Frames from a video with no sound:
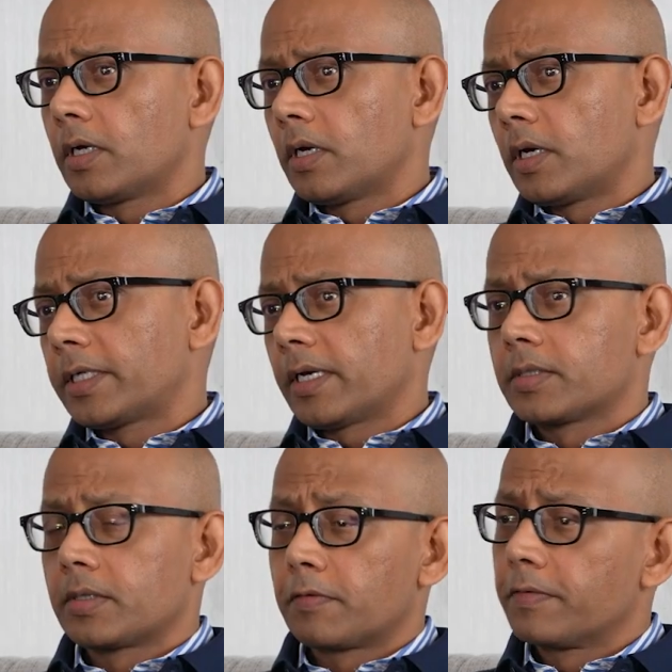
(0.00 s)
Attack
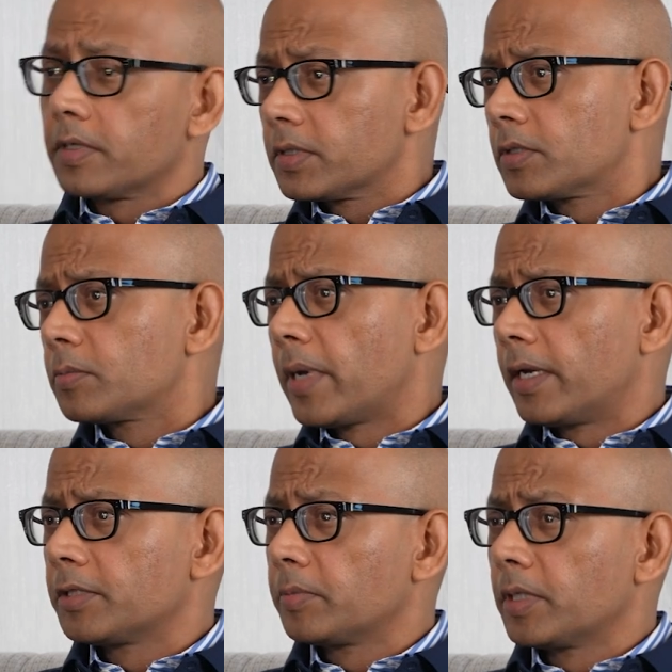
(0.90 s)
surface
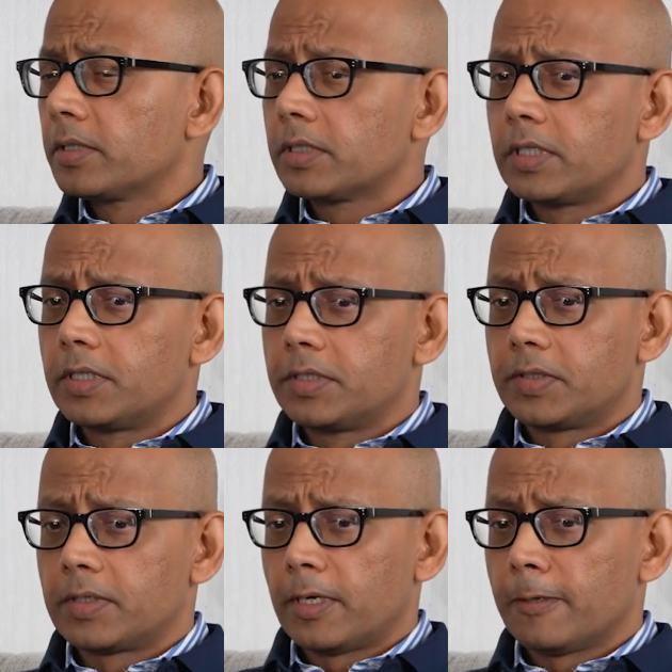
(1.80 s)
management
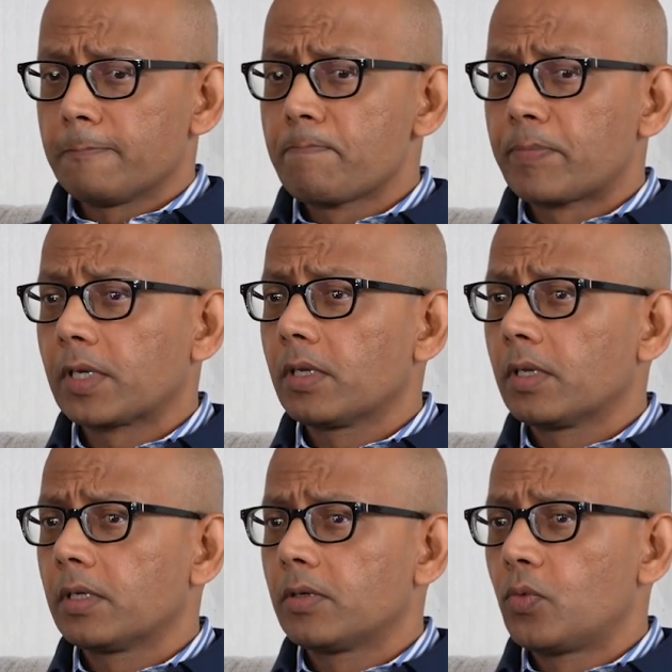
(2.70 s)
is,
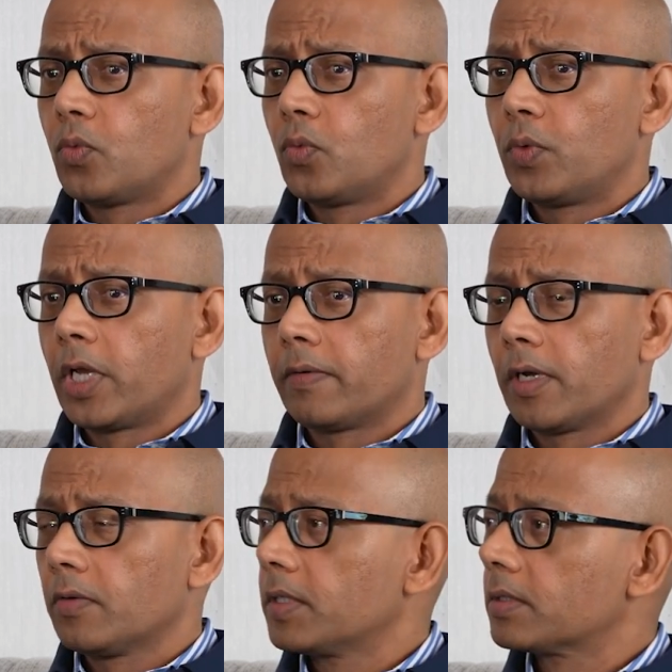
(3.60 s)
we have
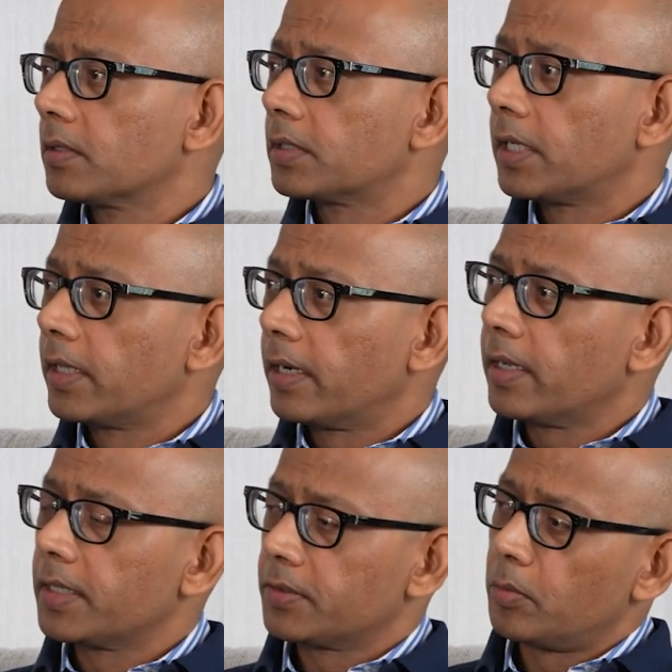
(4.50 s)
always looked at that
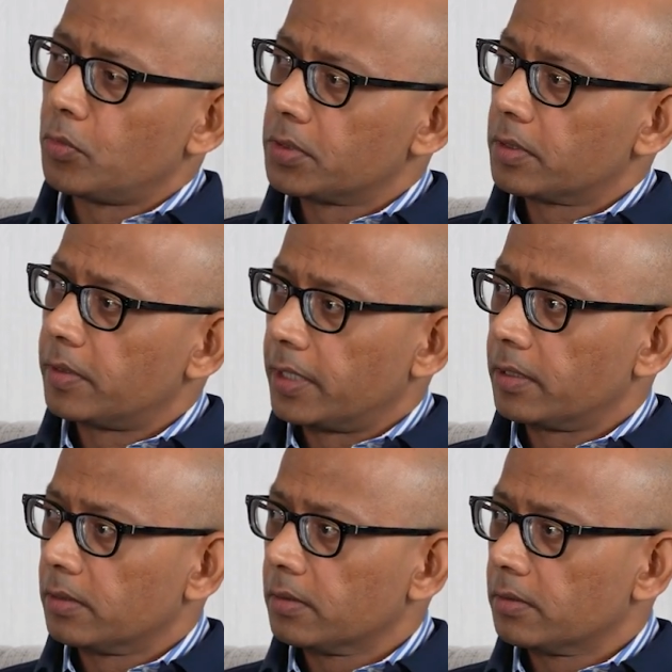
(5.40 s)
as our most
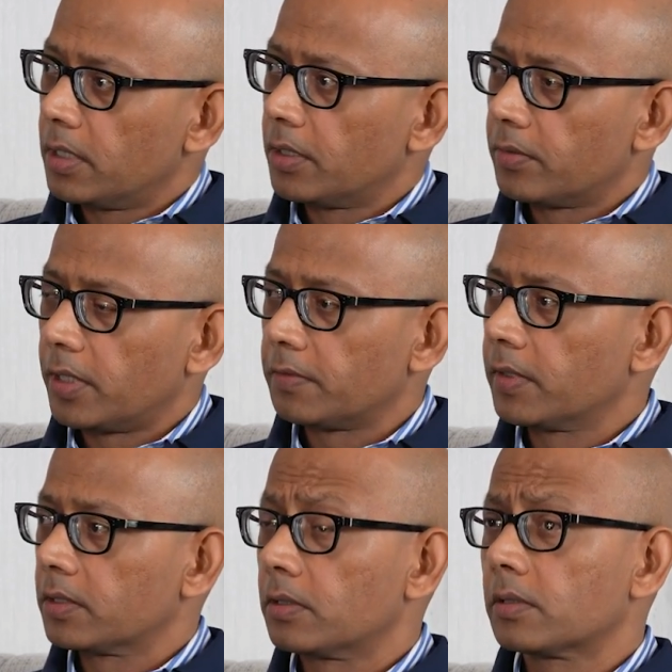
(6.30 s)
critical threat
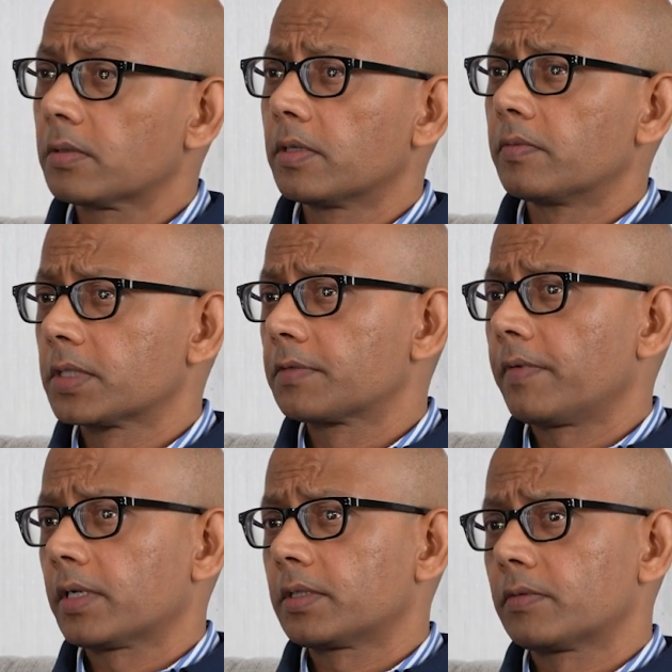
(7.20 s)
vector, a risk
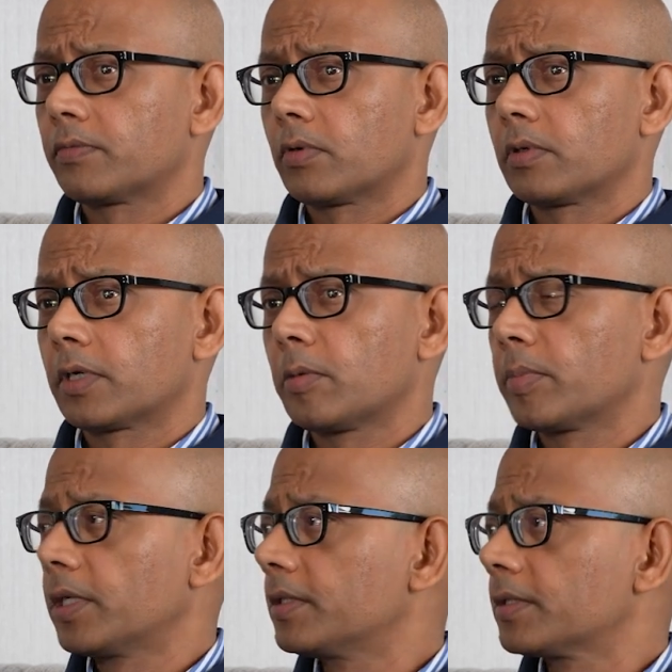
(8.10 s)
factor for
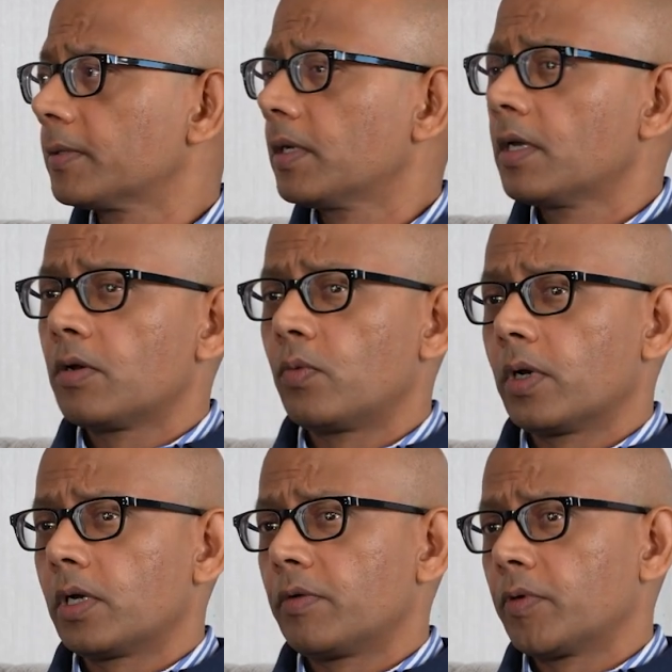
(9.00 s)
companies.
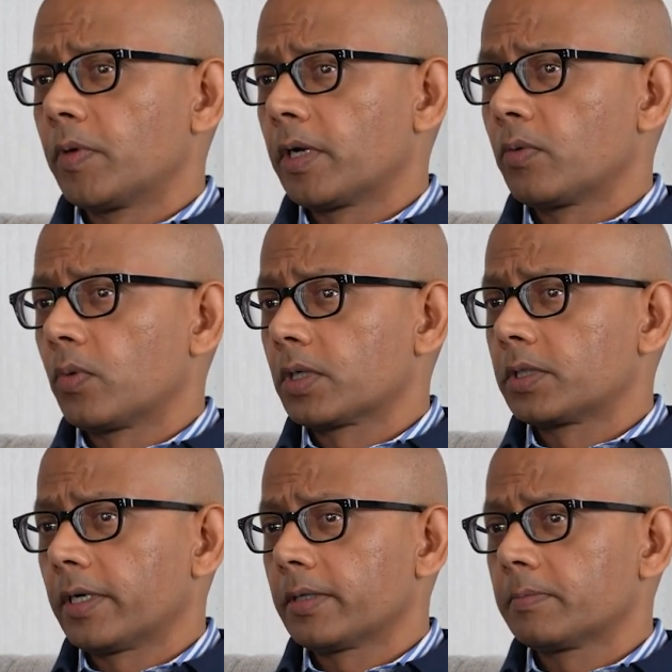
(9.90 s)
Everywhere I worked
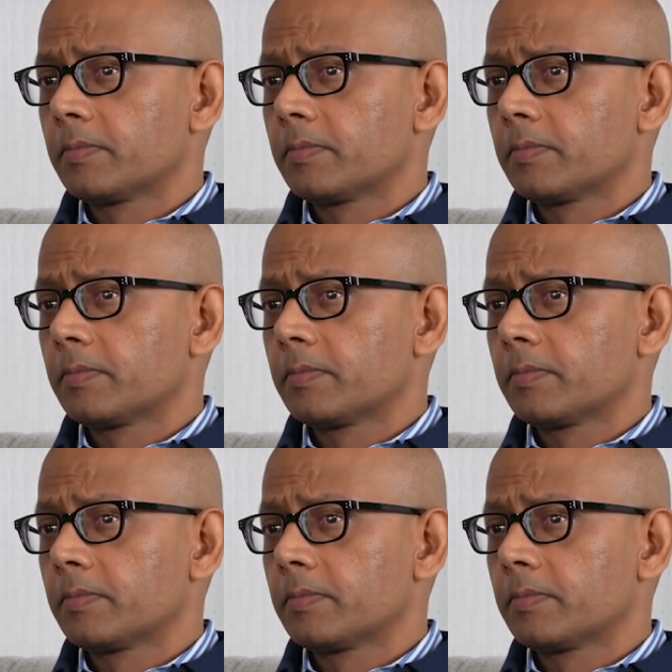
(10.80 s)
at,